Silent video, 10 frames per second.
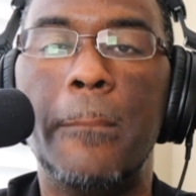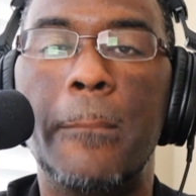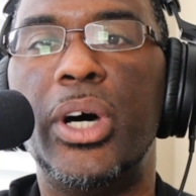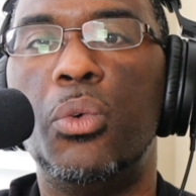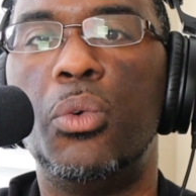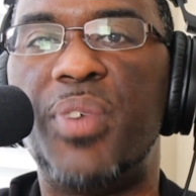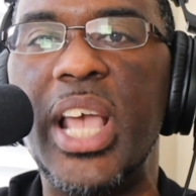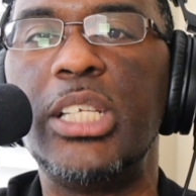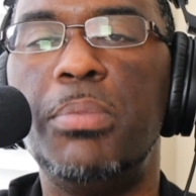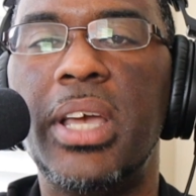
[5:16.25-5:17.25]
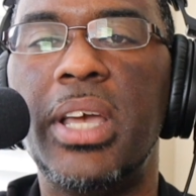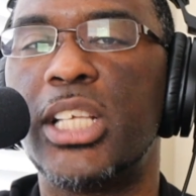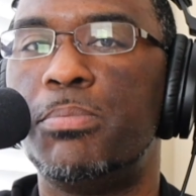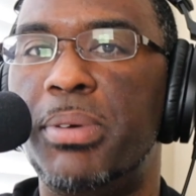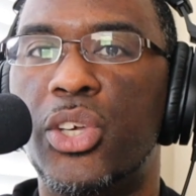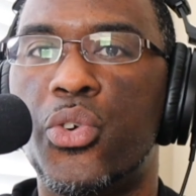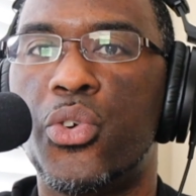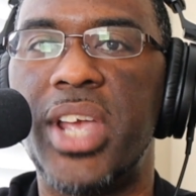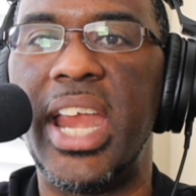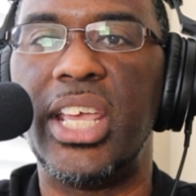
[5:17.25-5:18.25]
But Facebook has been
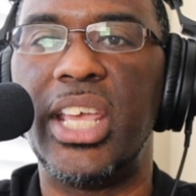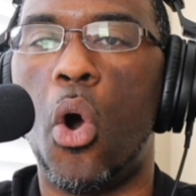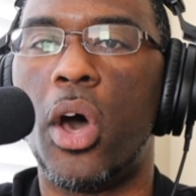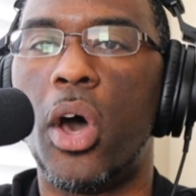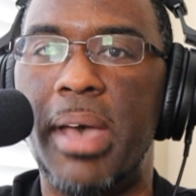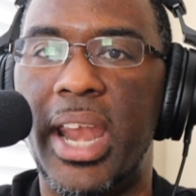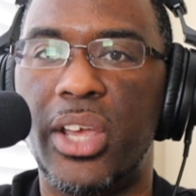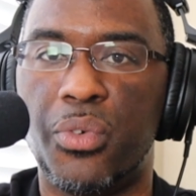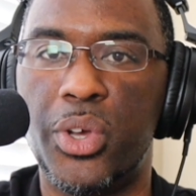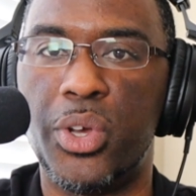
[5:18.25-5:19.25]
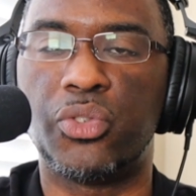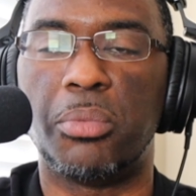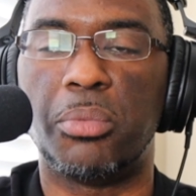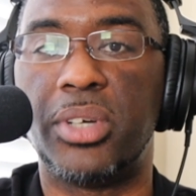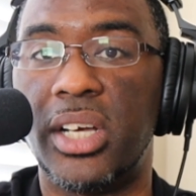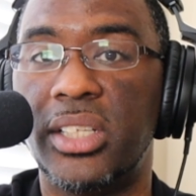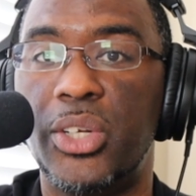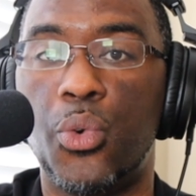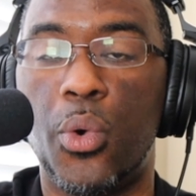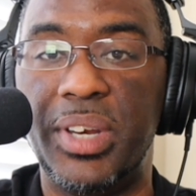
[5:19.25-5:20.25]
creating automatic reels from
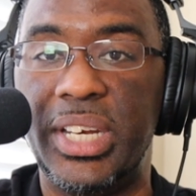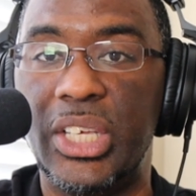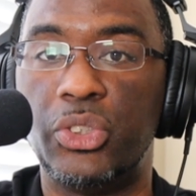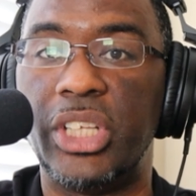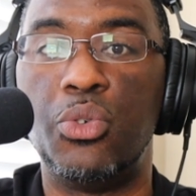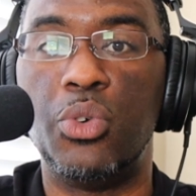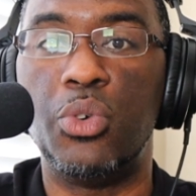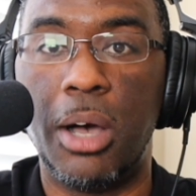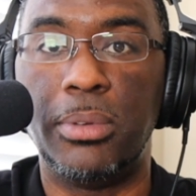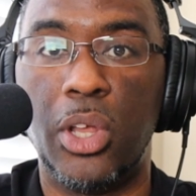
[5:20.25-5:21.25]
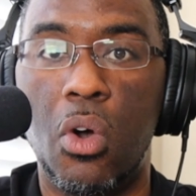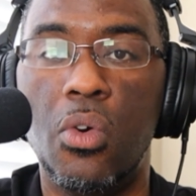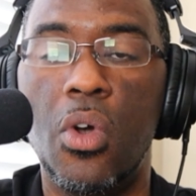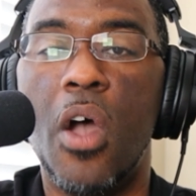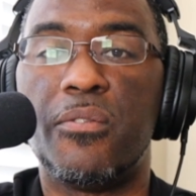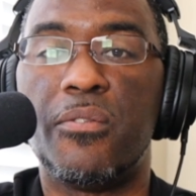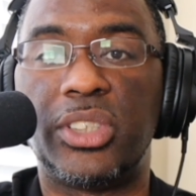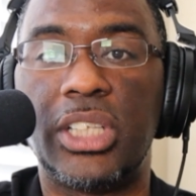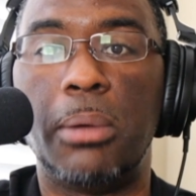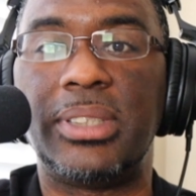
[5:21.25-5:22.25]
content or videos that you upload for
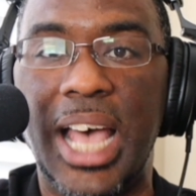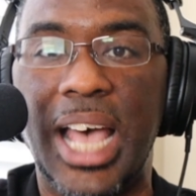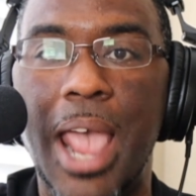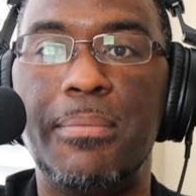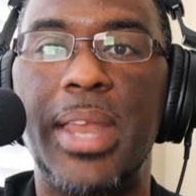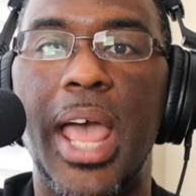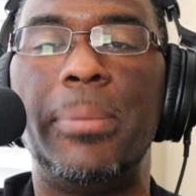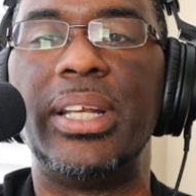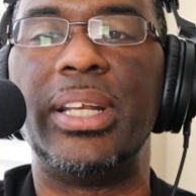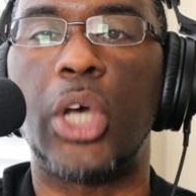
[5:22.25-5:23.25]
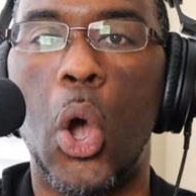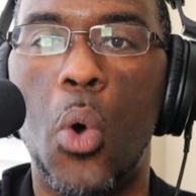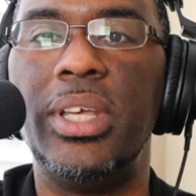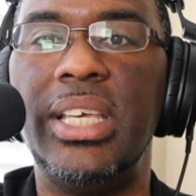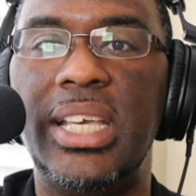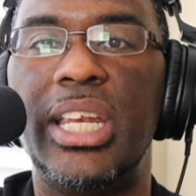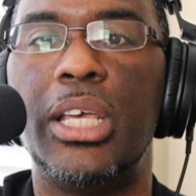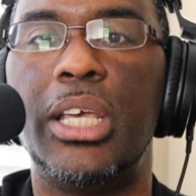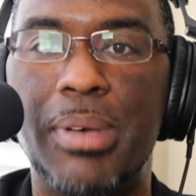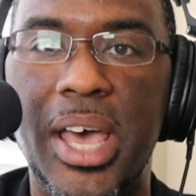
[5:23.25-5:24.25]
some time now, but it's only
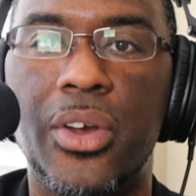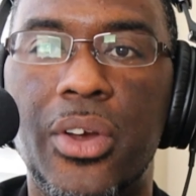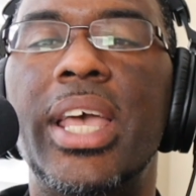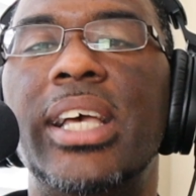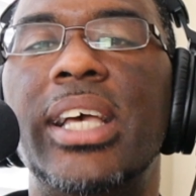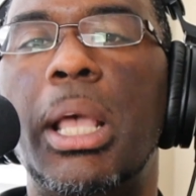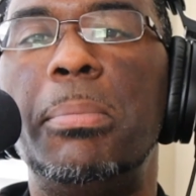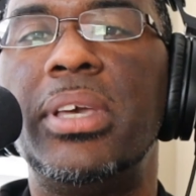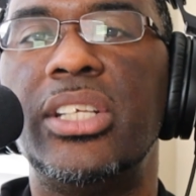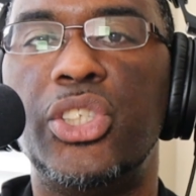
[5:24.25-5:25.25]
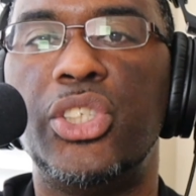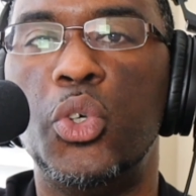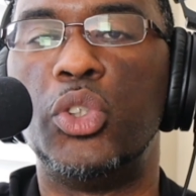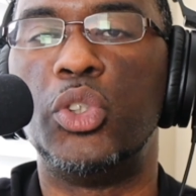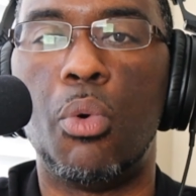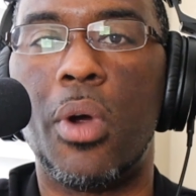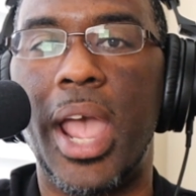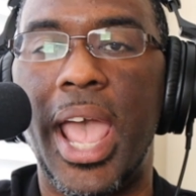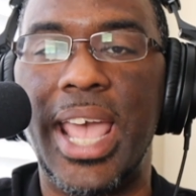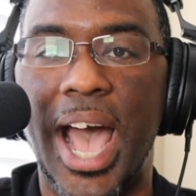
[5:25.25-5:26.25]
getting better as they begin to use
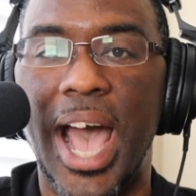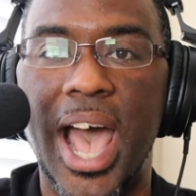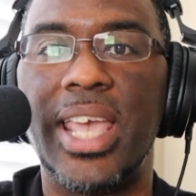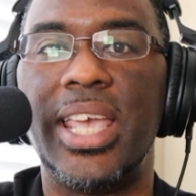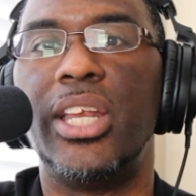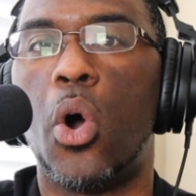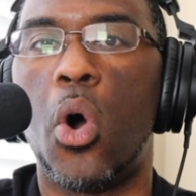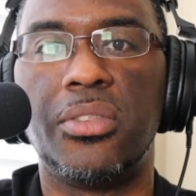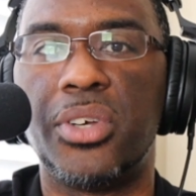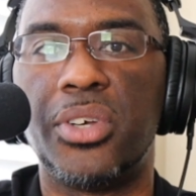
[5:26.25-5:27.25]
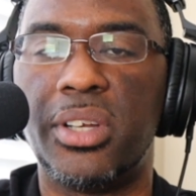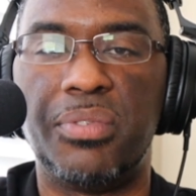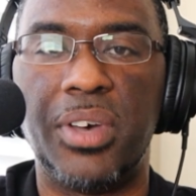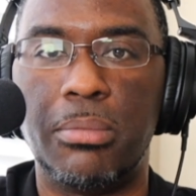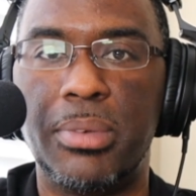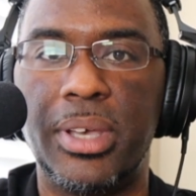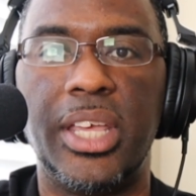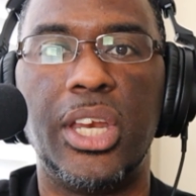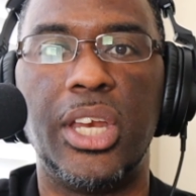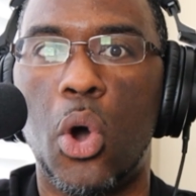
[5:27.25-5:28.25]
more AI in all of their development
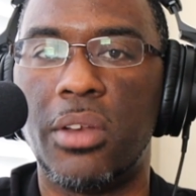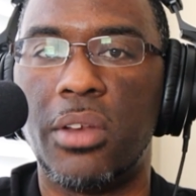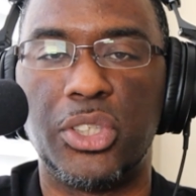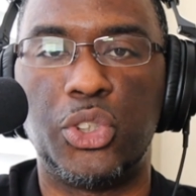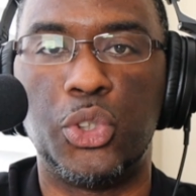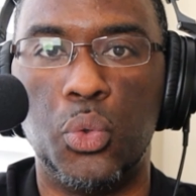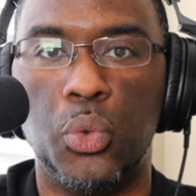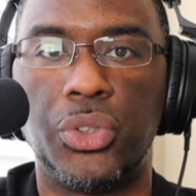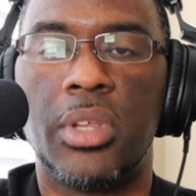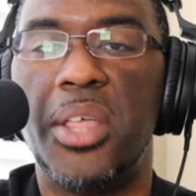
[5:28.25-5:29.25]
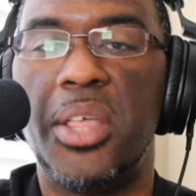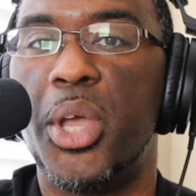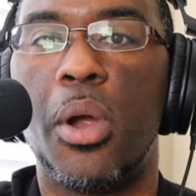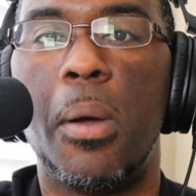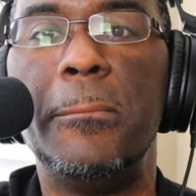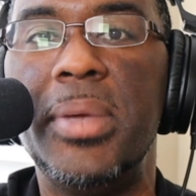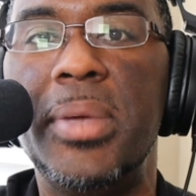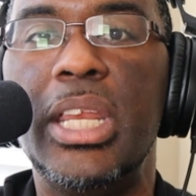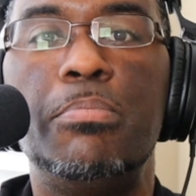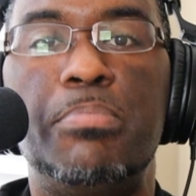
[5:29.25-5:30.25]
and in all of their tools. And there are
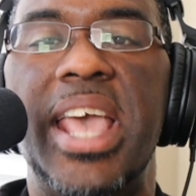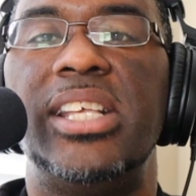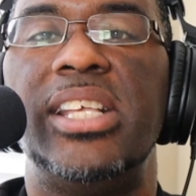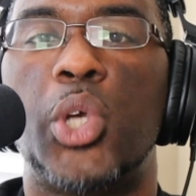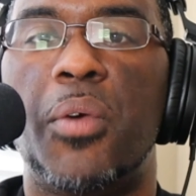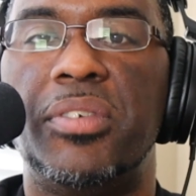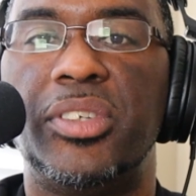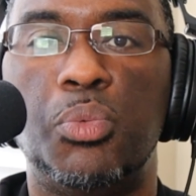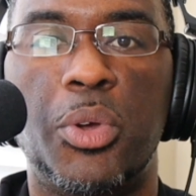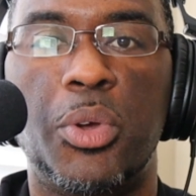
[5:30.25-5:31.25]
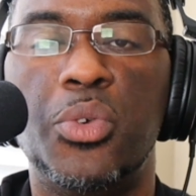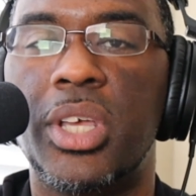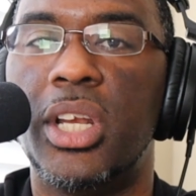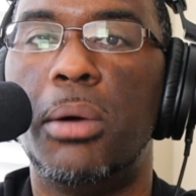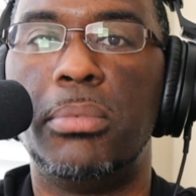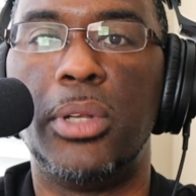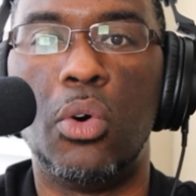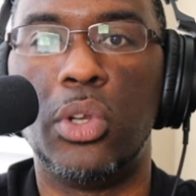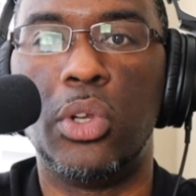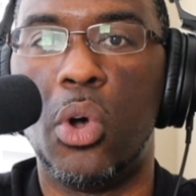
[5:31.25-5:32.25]
many paid services where you can
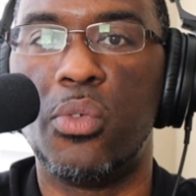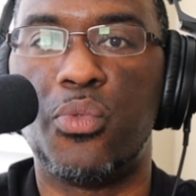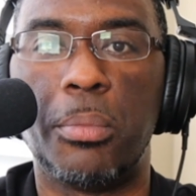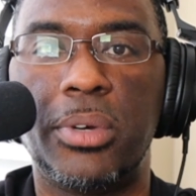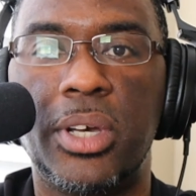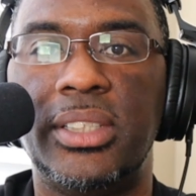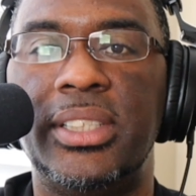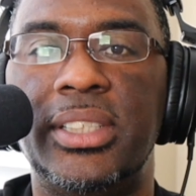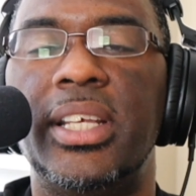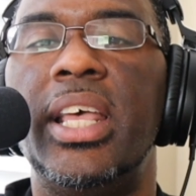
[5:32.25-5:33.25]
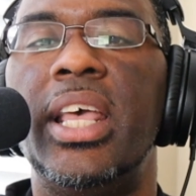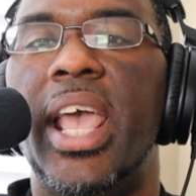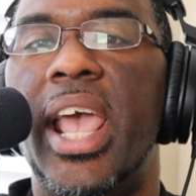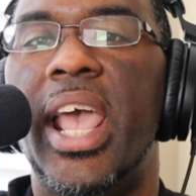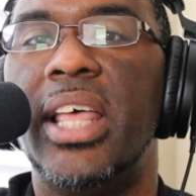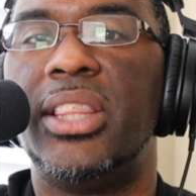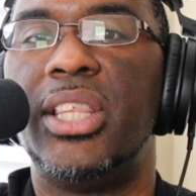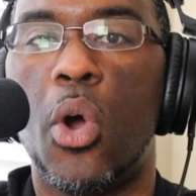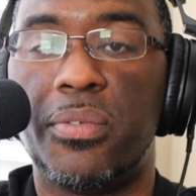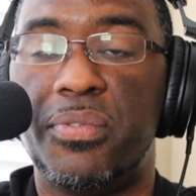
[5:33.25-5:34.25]
upload long form content
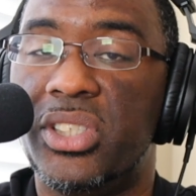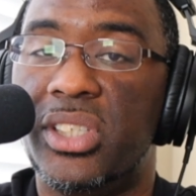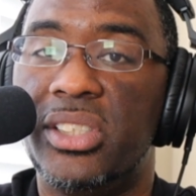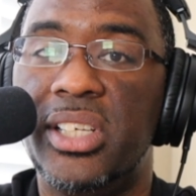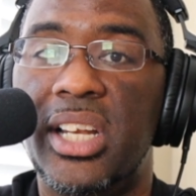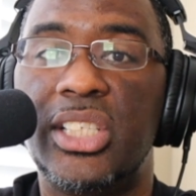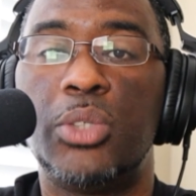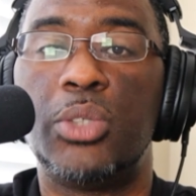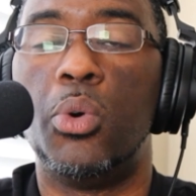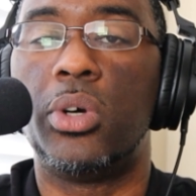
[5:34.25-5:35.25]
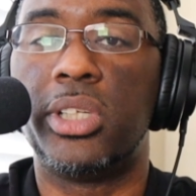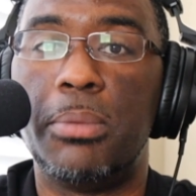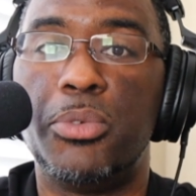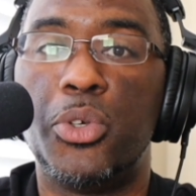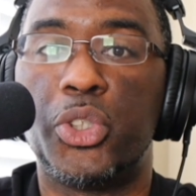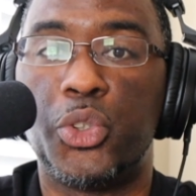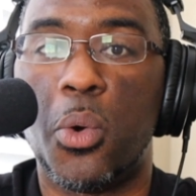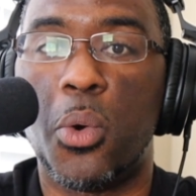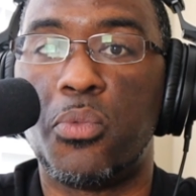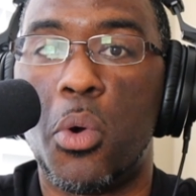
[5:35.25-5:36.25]
and the artificial intelligence will clip your
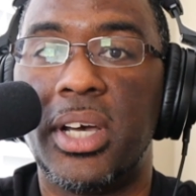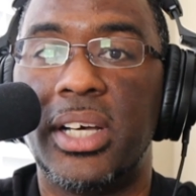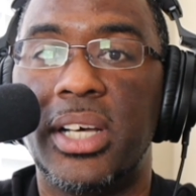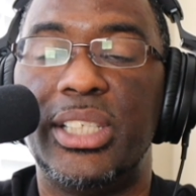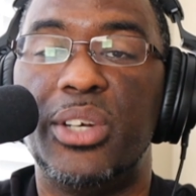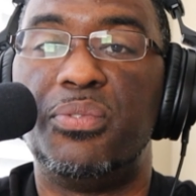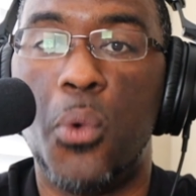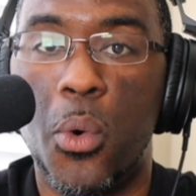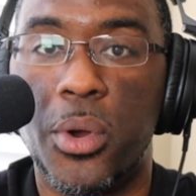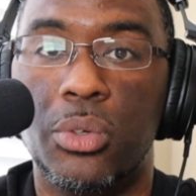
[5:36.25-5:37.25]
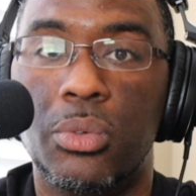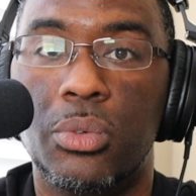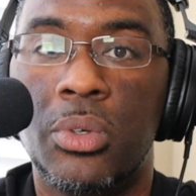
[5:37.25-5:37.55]
short form content for you.